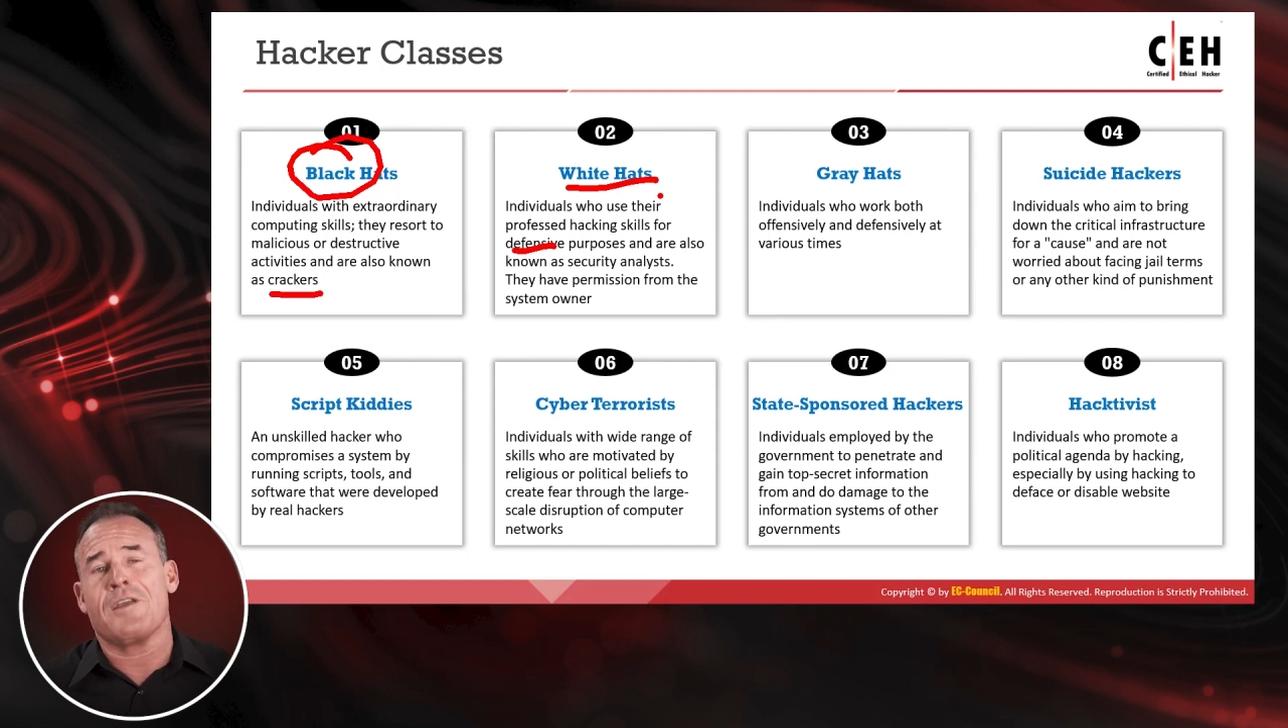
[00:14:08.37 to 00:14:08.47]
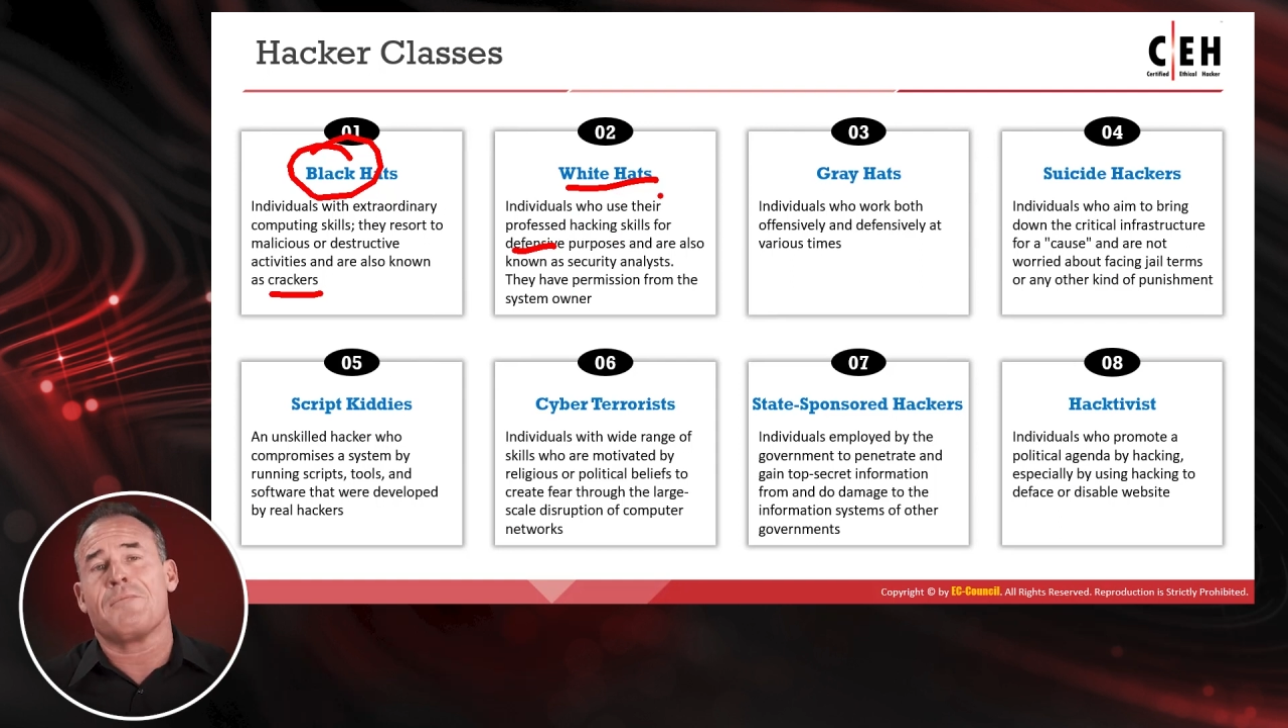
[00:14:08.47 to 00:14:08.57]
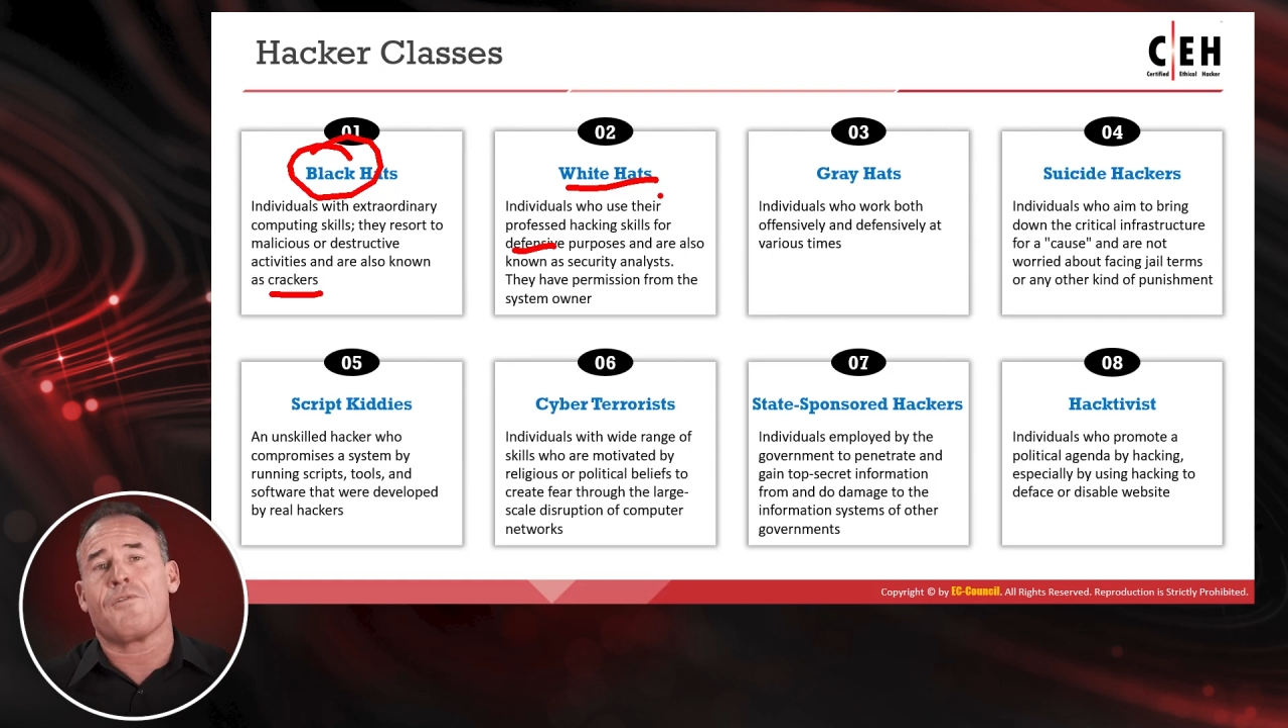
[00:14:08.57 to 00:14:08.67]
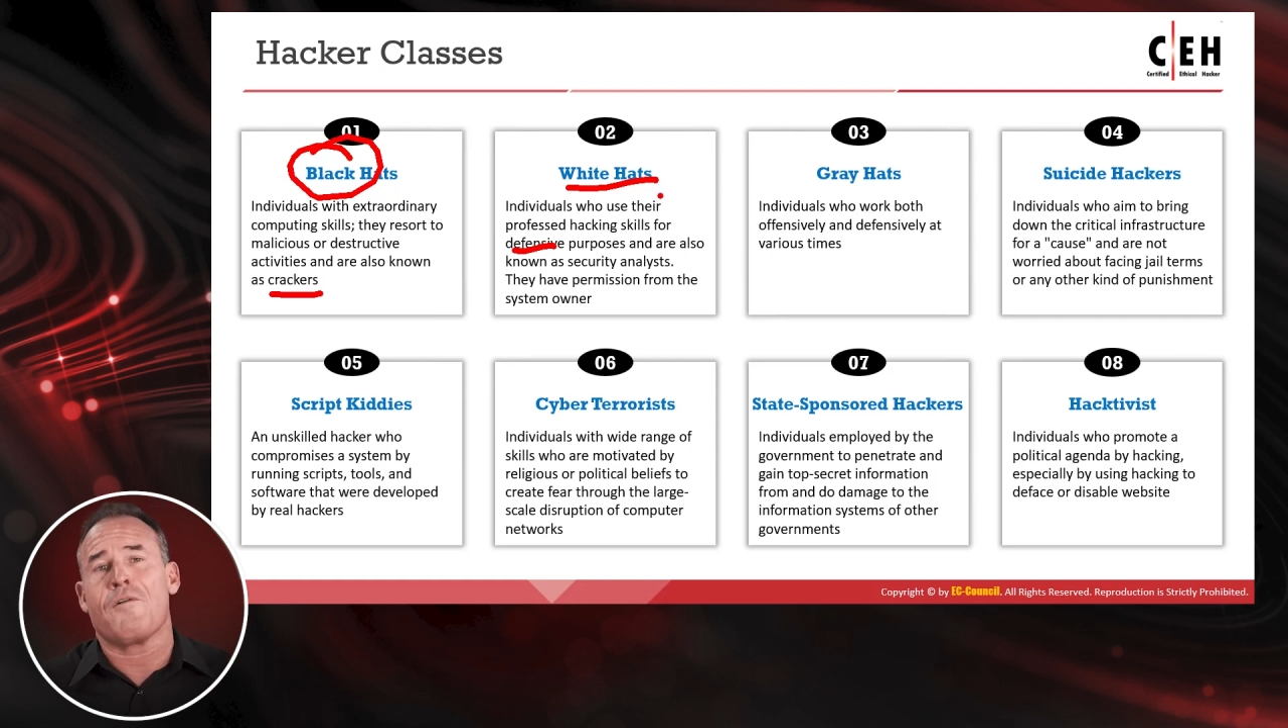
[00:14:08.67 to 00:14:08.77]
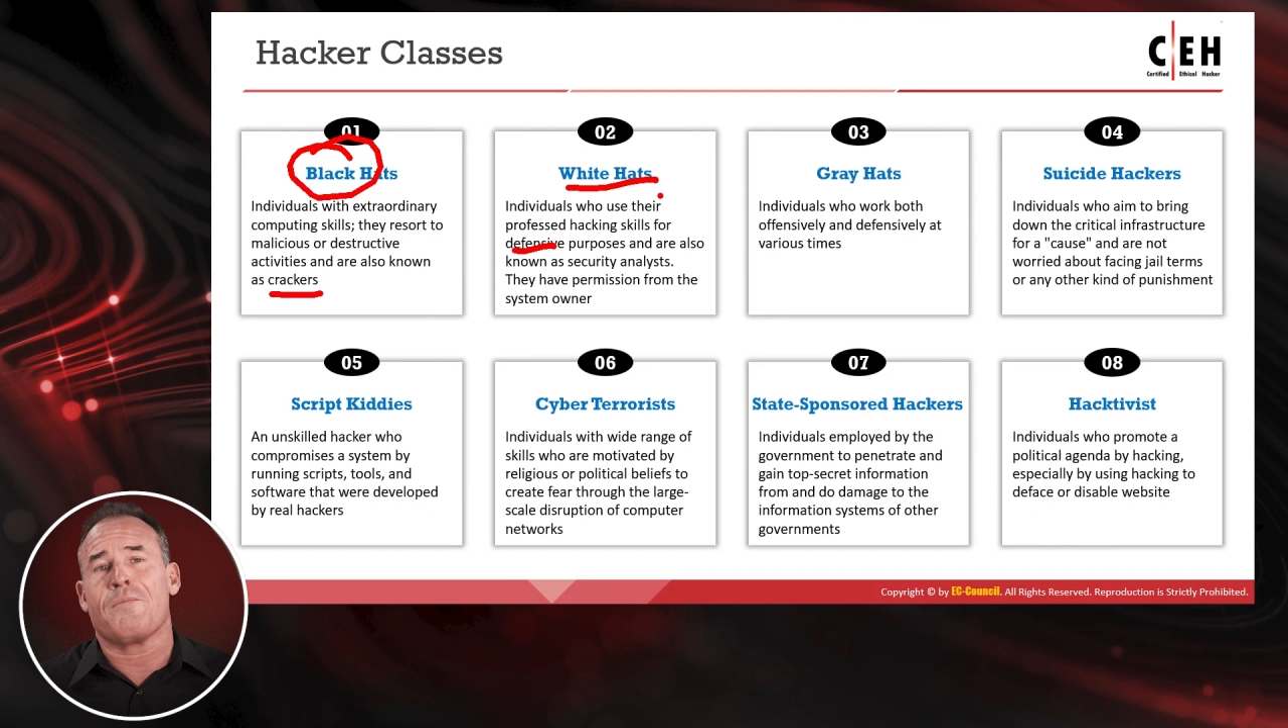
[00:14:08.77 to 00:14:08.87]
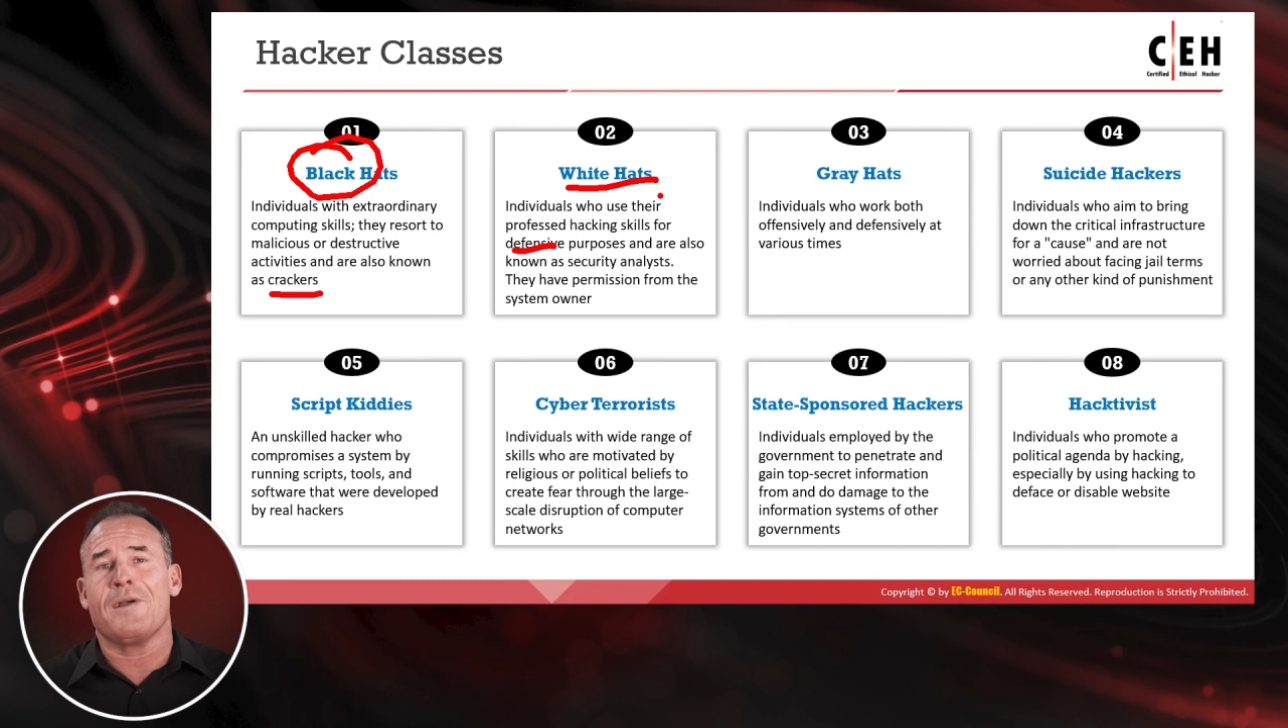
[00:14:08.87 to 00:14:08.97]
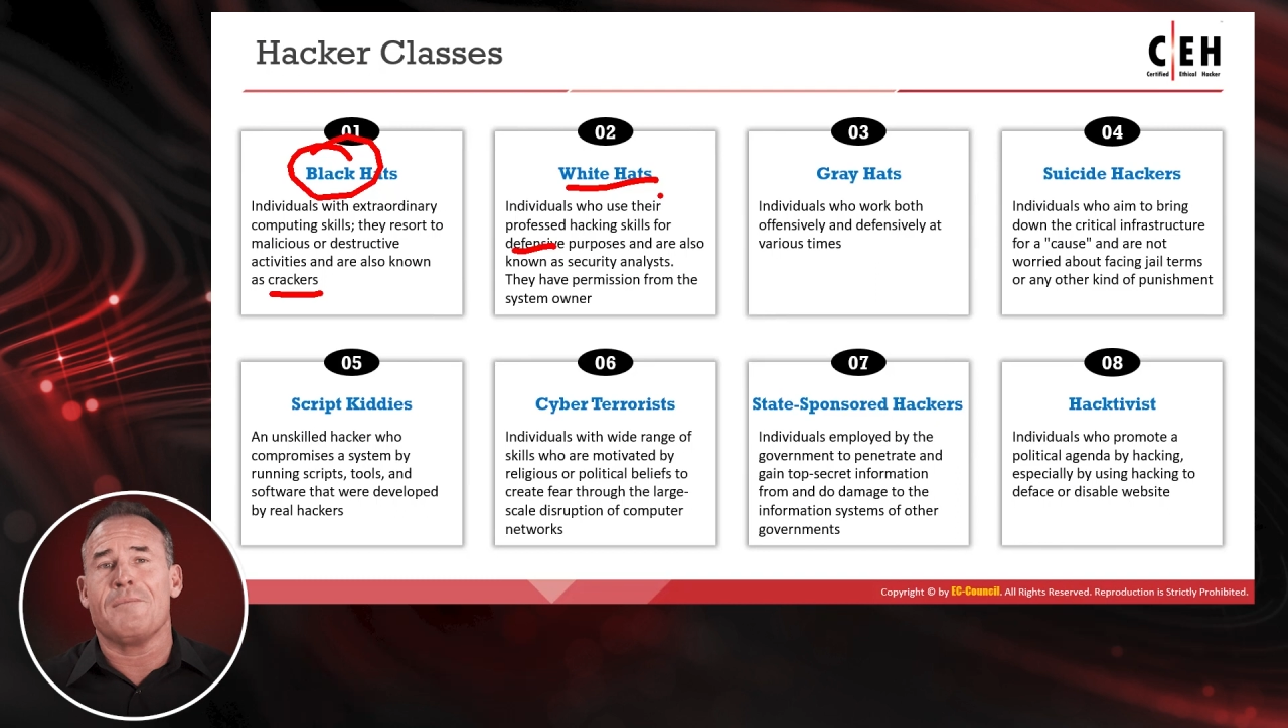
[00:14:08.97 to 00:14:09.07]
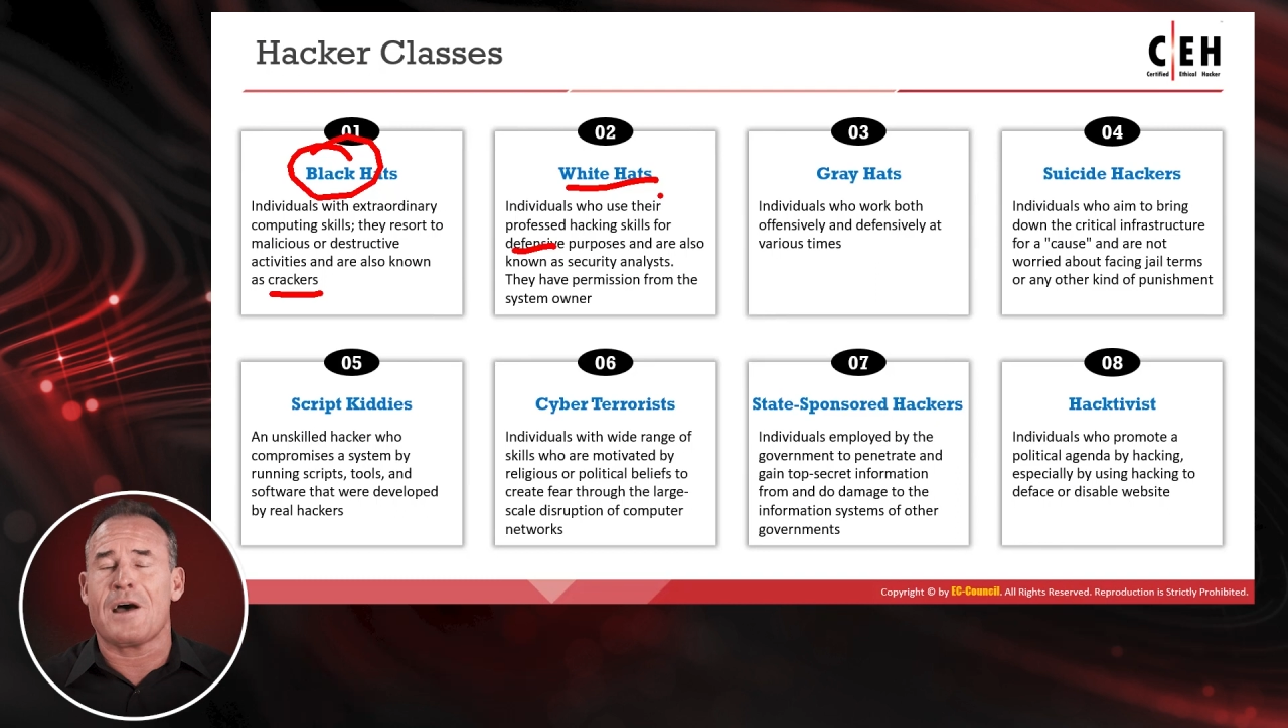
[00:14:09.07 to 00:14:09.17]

the appropriate